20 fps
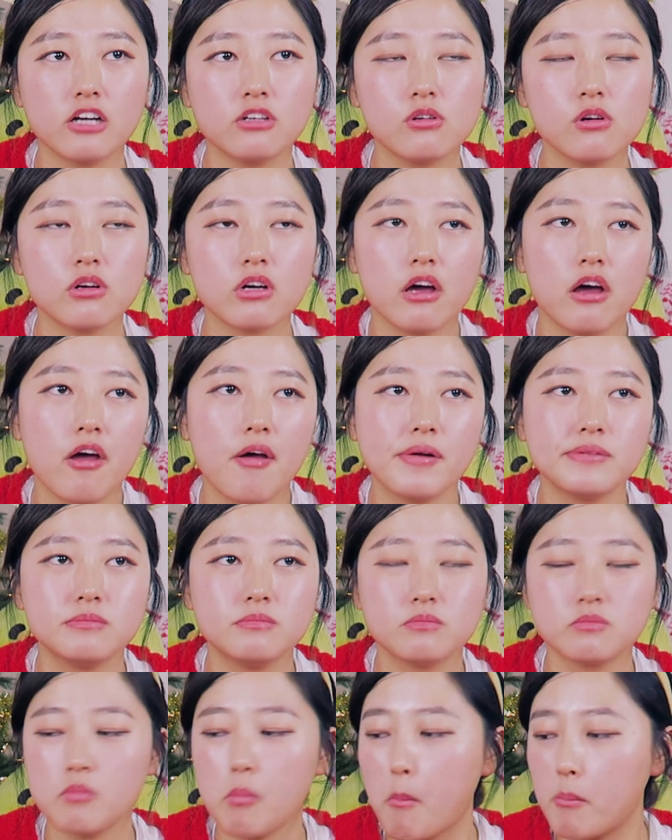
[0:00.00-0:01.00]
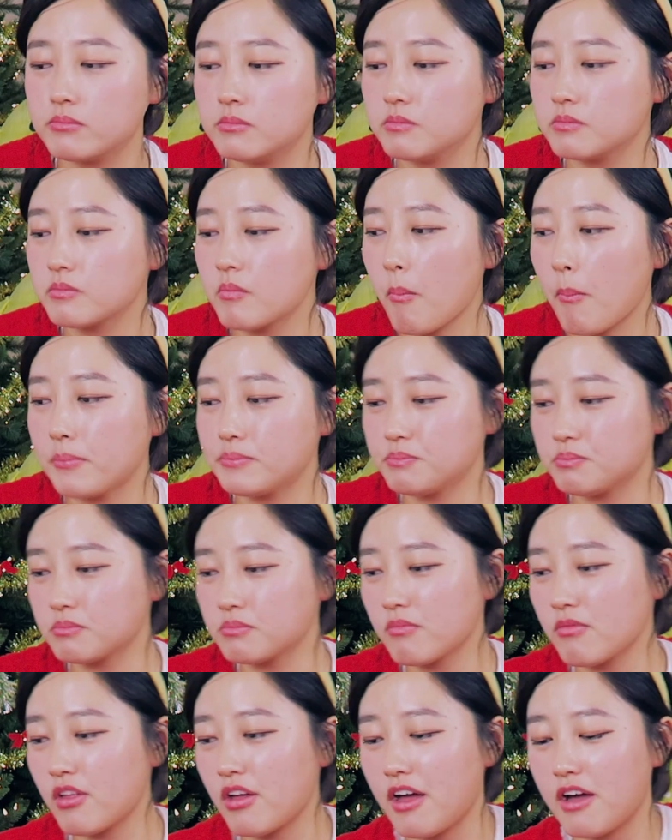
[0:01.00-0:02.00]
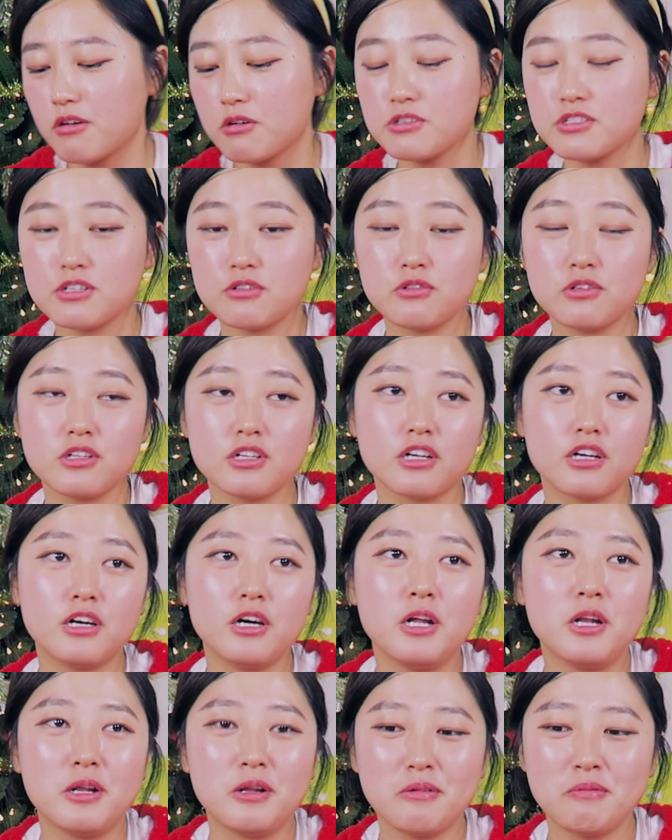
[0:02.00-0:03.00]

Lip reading: Okay. The Eggos are really good.